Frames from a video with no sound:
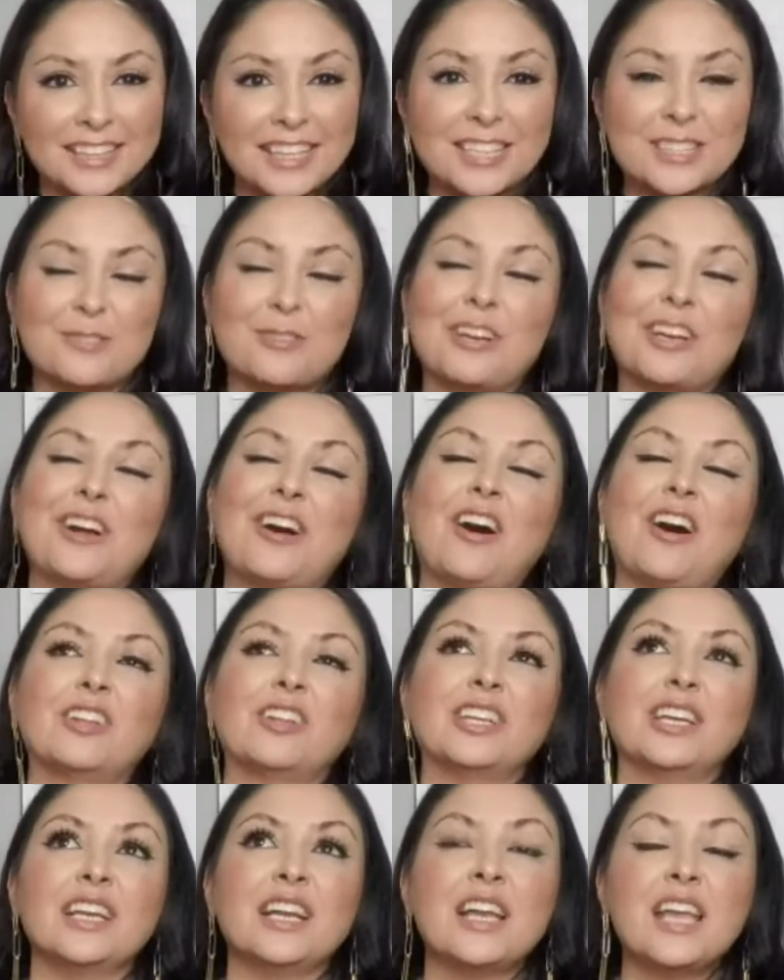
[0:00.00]
That's what I call
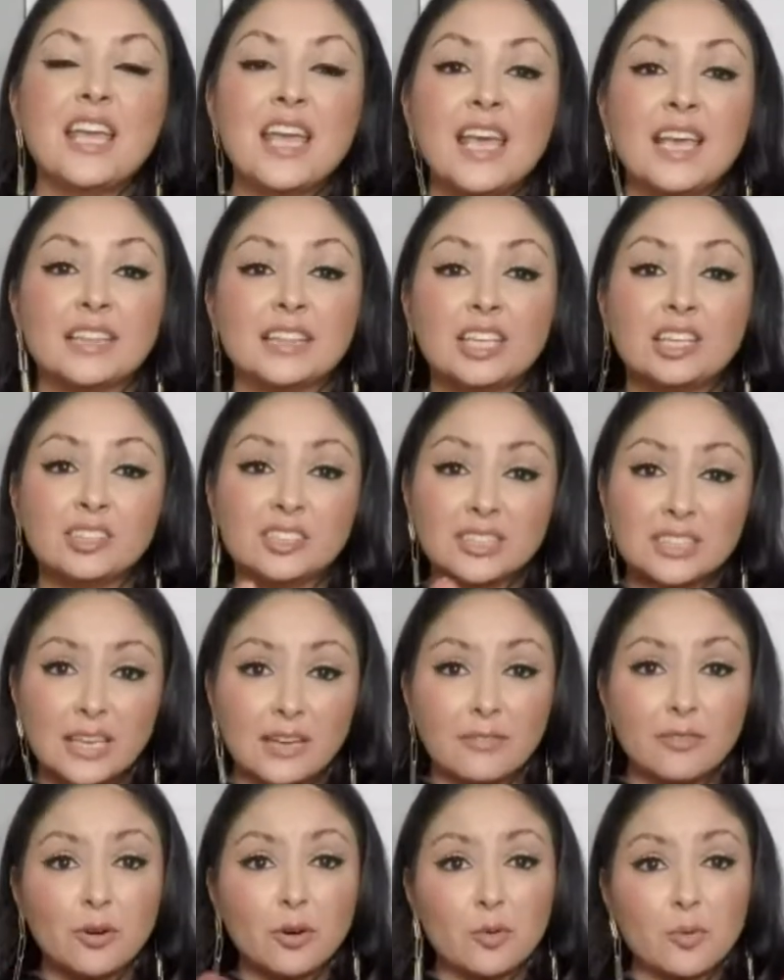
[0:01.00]
it. There's
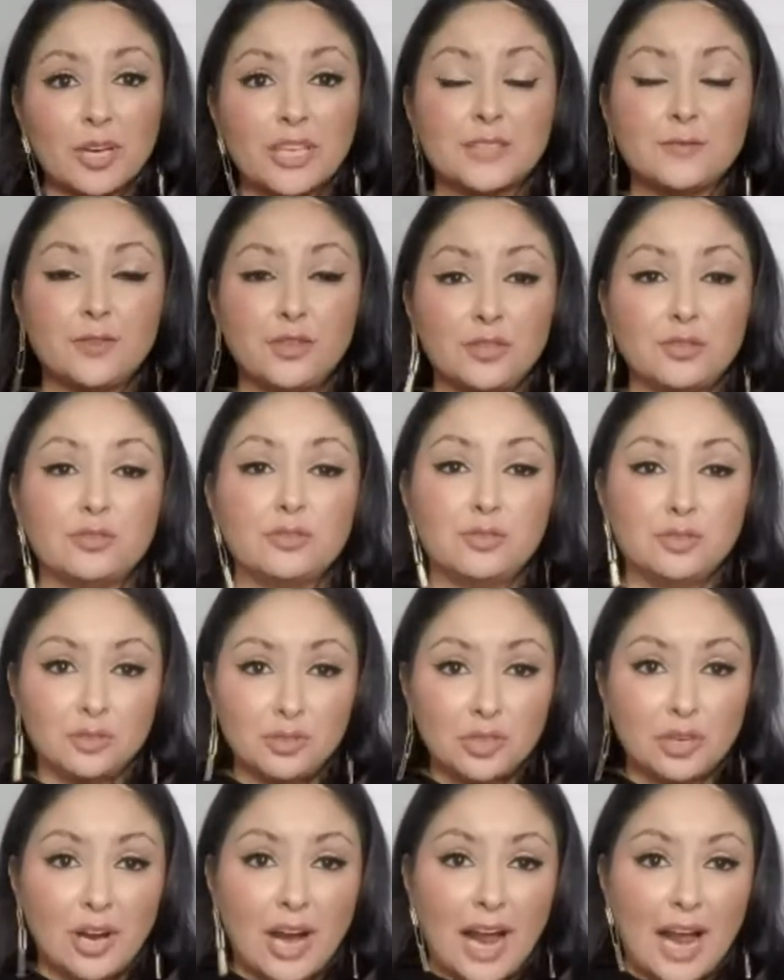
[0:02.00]
several ways for you to do
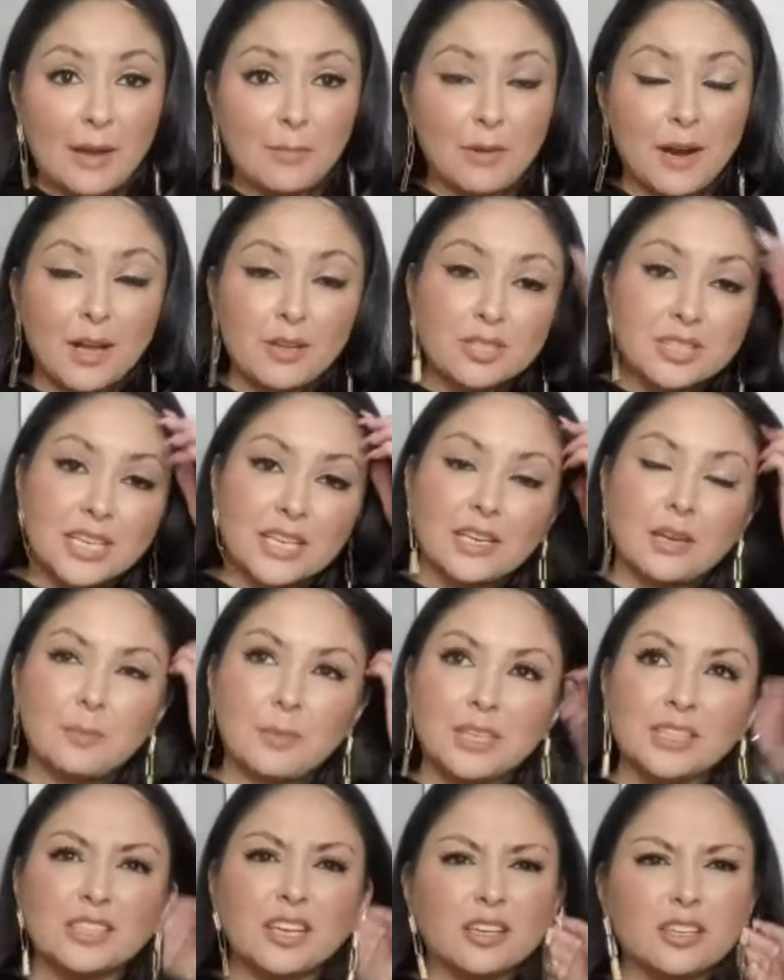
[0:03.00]
your eyebrows, and I'm going
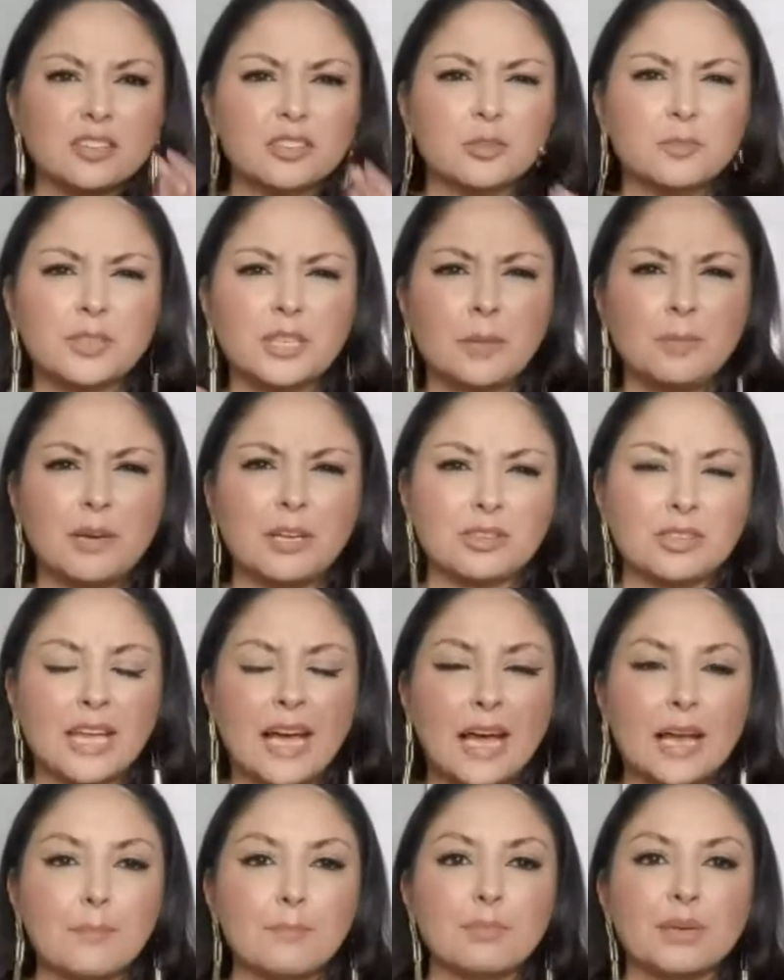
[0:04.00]
to talk a little bit about
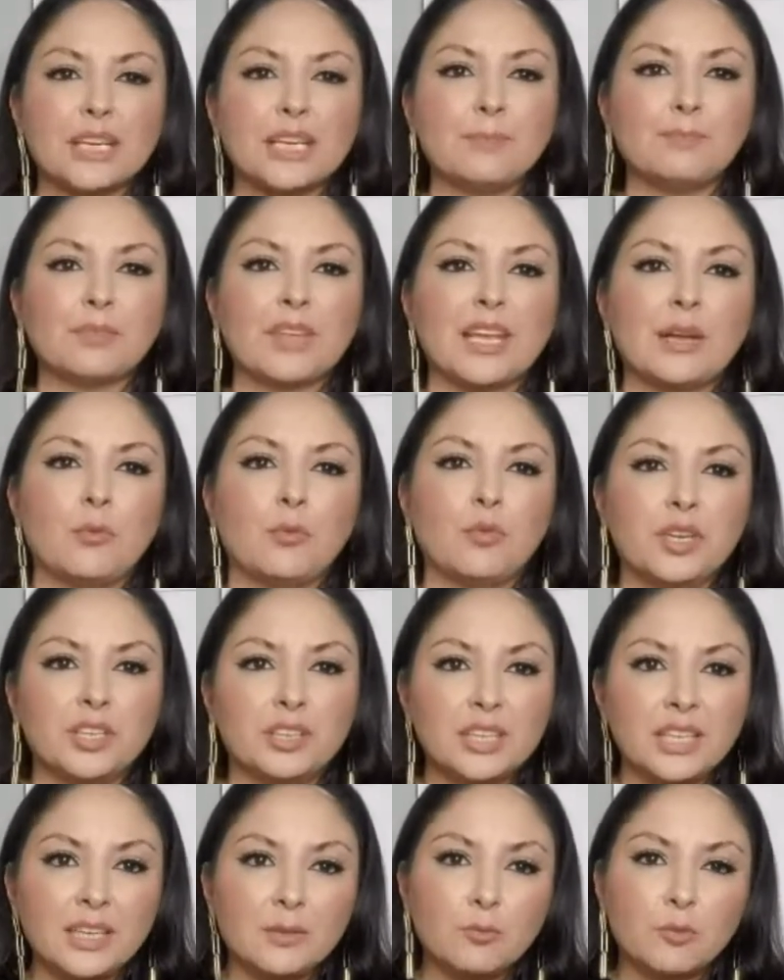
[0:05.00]
that, but it
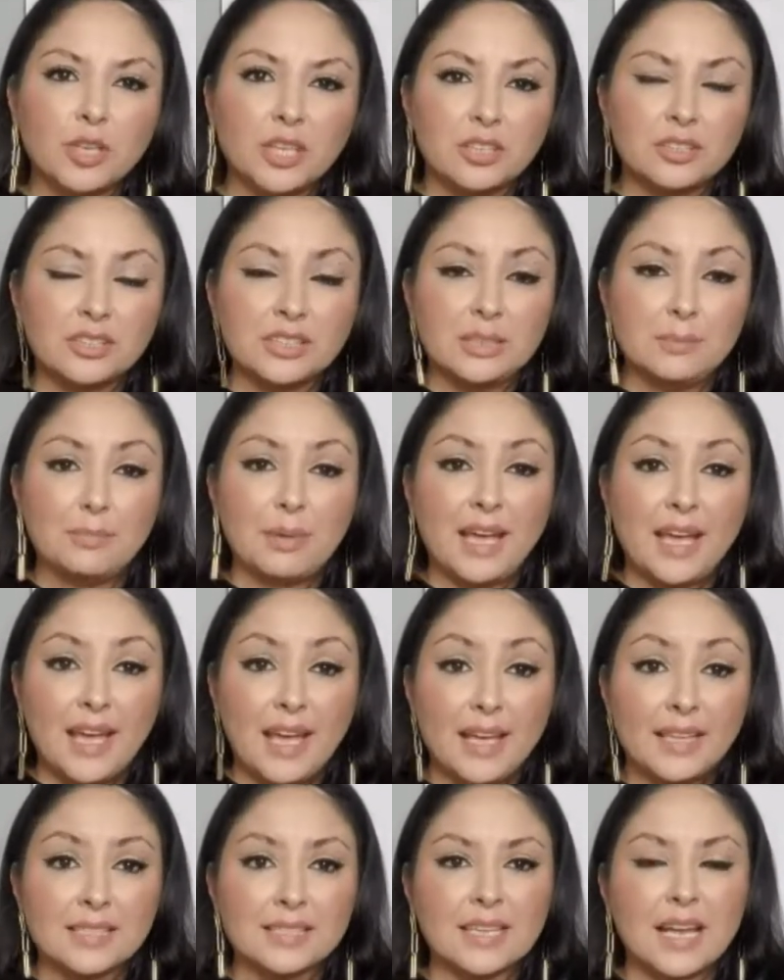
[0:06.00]
really will
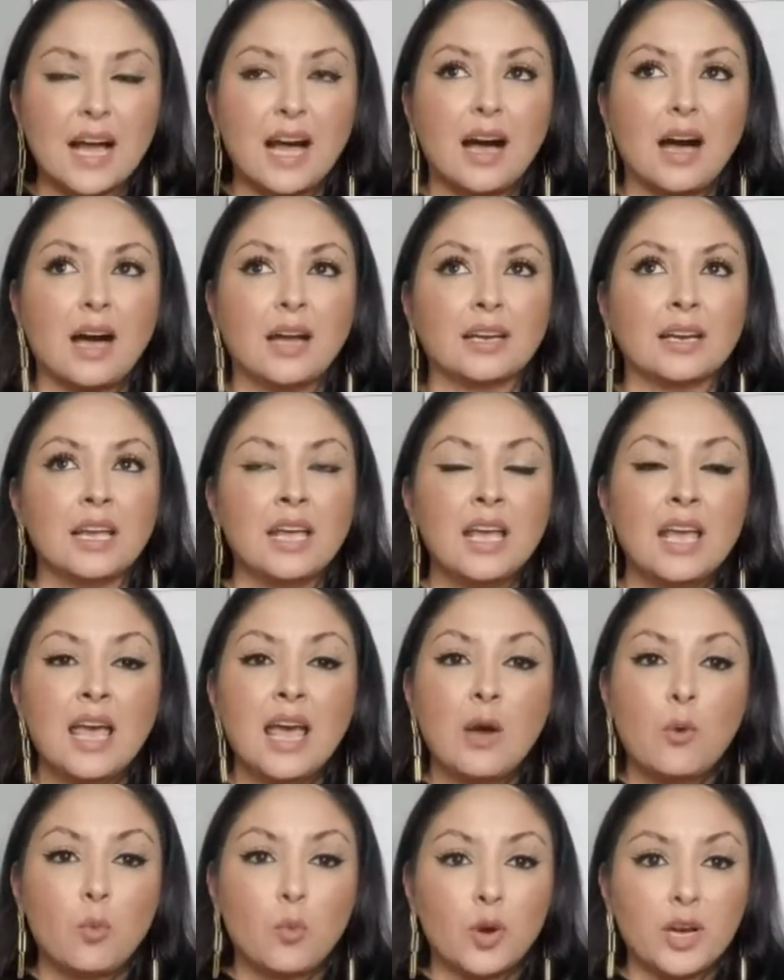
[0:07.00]
depend on
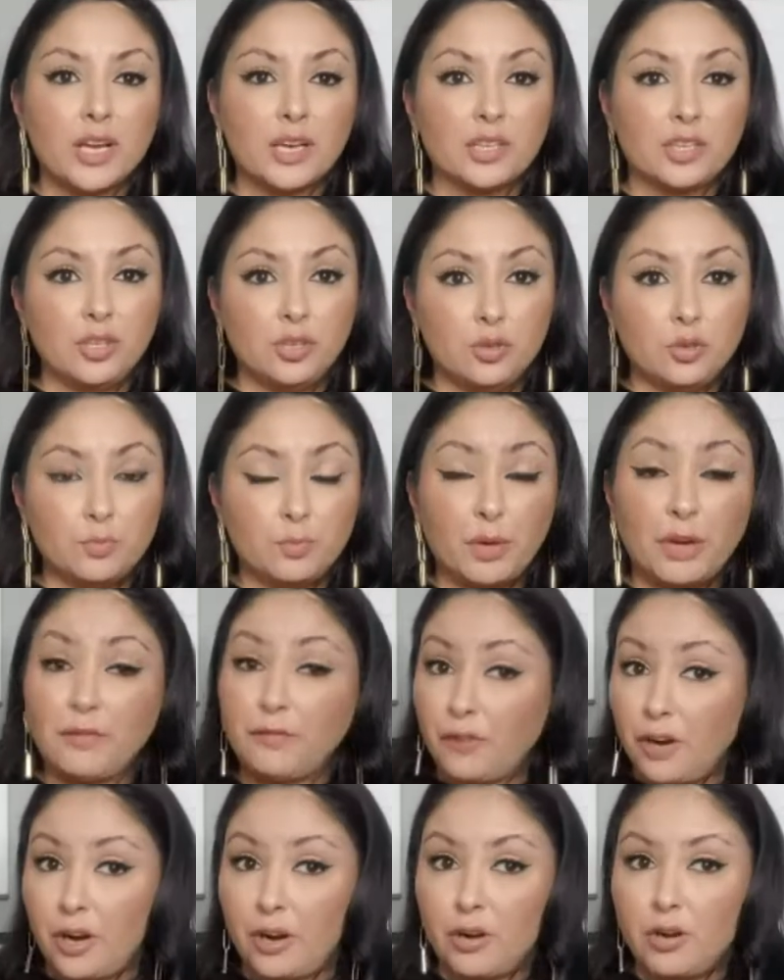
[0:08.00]
what you
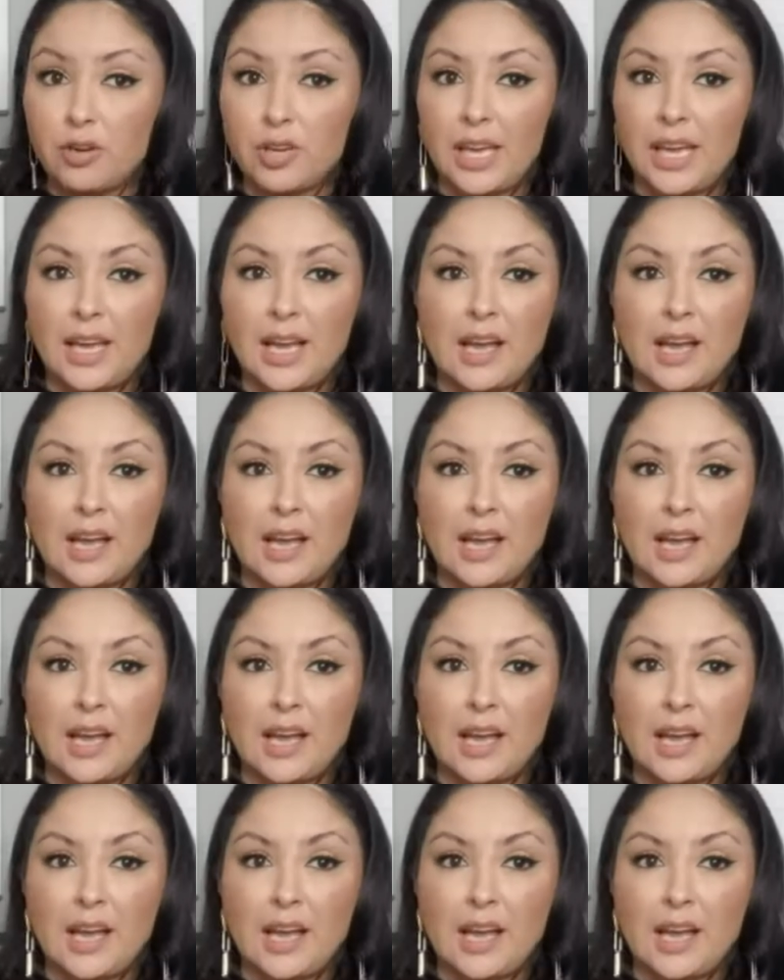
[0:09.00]
prefer, okay?